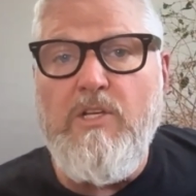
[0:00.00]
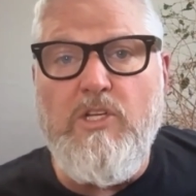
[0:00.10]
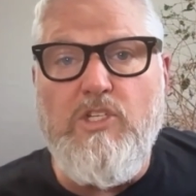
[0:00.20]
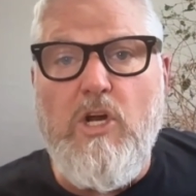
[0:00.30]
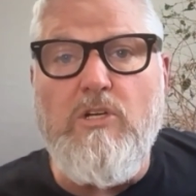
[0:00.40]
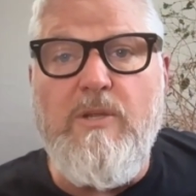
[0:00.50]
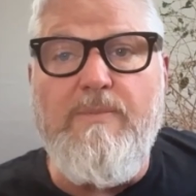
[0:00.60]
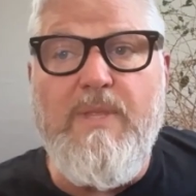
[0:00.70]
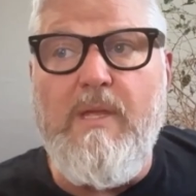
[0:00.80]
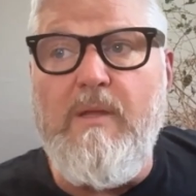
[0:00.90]
to start
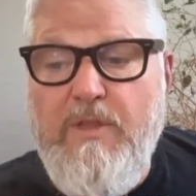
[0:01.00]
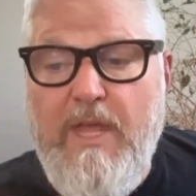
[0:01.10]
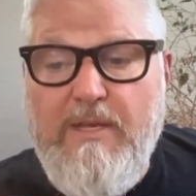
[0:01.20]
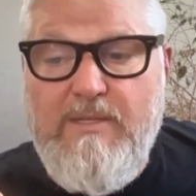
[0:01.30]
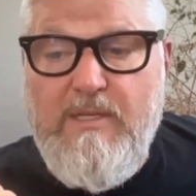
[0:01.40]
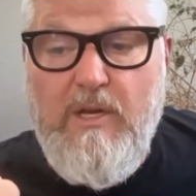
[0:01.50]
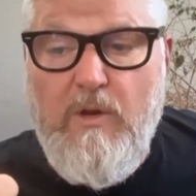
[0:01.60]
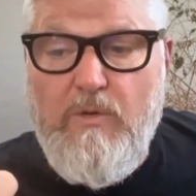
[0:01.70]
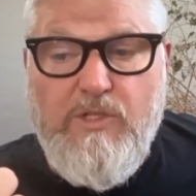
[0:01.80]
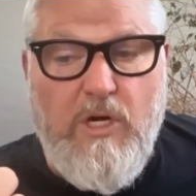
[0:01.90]
something that,
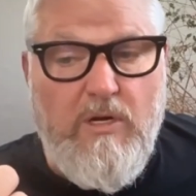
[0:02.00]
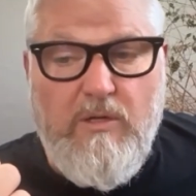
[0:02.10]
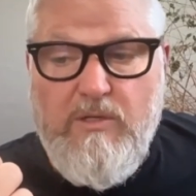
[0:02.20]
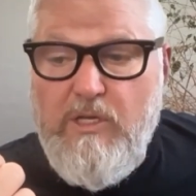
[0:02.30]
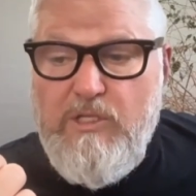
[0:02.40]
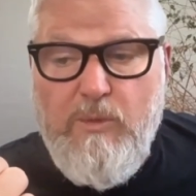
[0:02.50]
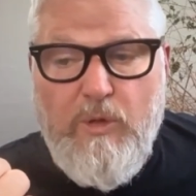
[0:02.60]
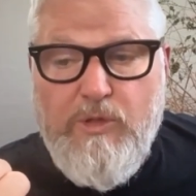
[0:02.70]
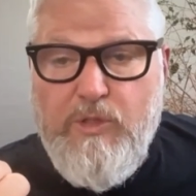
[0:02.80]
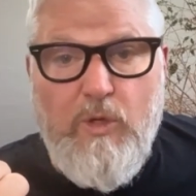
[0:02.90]
start a
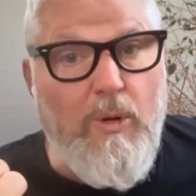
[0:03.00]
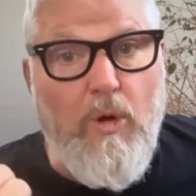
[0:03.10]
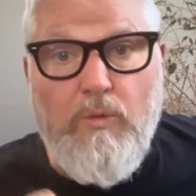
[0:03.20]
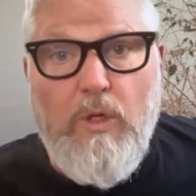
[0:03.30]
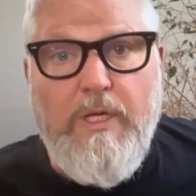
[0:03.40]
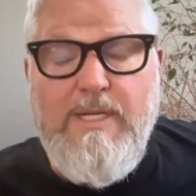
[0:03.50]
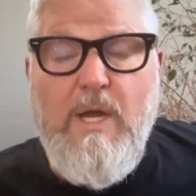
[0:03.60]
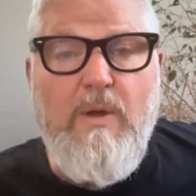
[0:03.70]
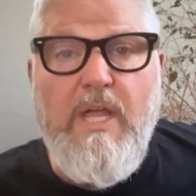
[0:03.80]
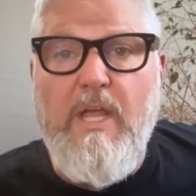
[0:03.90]
small snowball rolling
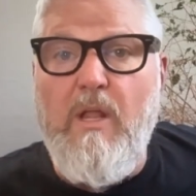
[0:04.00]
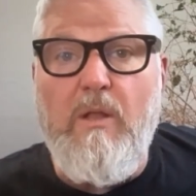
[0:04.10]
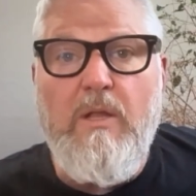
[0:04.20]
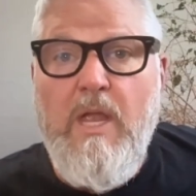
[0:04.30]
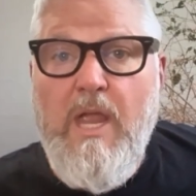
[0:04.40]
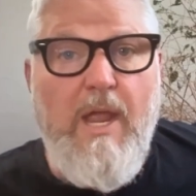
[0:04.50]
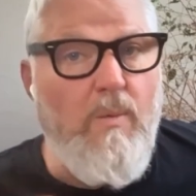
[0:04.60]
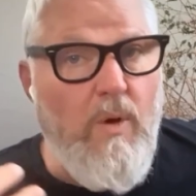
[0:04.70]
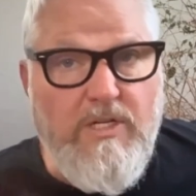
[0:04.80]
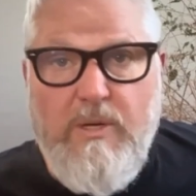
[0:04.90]
down a hill
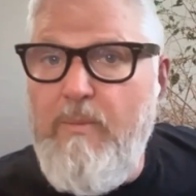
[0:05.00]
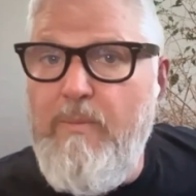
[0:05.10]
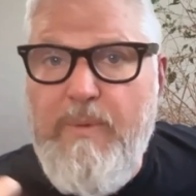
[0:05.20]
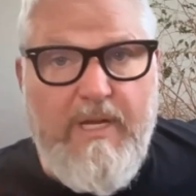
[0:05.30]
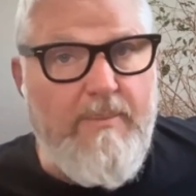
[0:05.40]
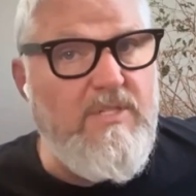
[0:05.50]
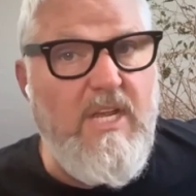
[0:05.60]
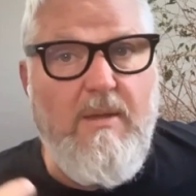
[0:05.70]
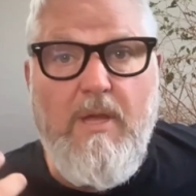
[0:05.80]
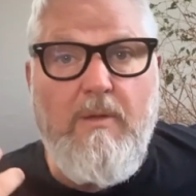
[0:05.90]
and watch it pick up
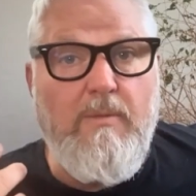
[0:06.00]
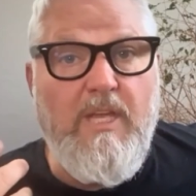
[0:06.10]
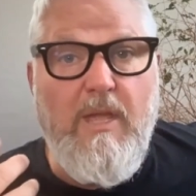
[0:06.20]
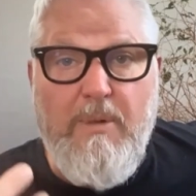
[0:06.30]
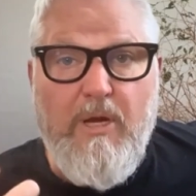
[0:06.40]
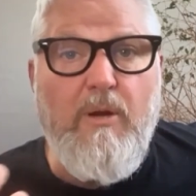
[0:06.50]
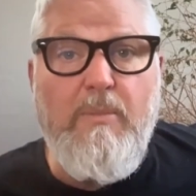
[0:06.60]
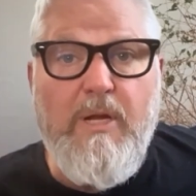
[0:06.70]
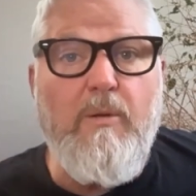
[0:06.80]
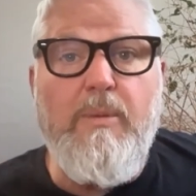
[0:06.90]
steam and get bigger and
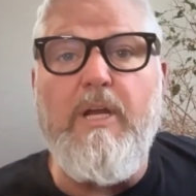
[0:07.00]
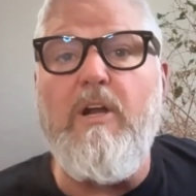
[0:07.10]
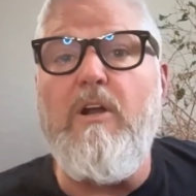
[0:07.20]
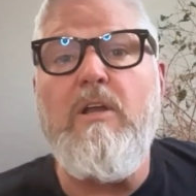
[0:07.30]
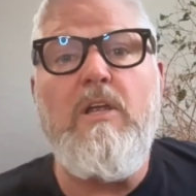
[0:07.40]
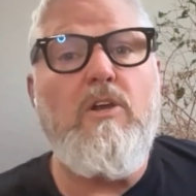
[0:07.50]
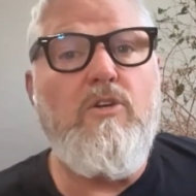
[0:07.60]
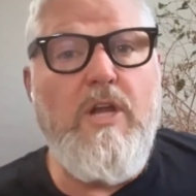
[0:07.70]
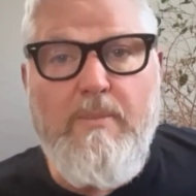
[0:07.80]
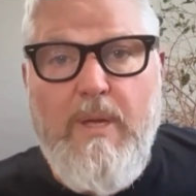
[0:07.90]
bigger and bigger,
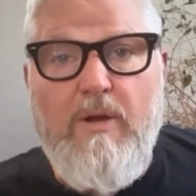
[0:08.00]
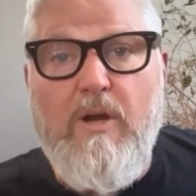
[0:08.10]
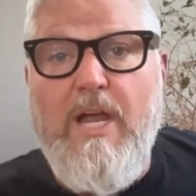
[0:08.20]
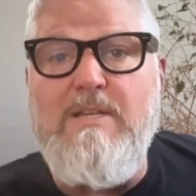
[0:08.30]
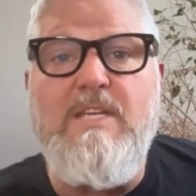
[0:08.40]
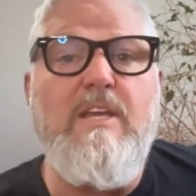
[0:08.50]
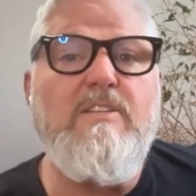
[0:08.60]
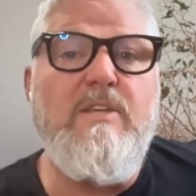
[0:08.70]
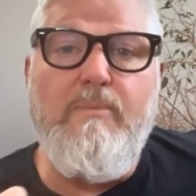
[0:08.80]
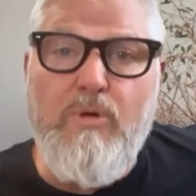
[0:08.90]
create better
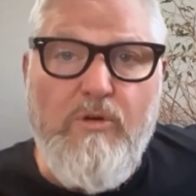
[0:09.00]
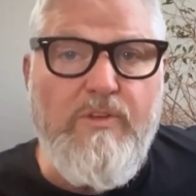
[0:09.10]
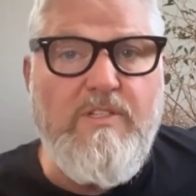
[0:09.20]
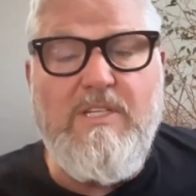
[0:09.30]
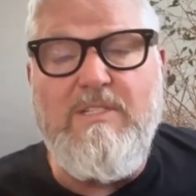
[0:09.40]
ideas, improve its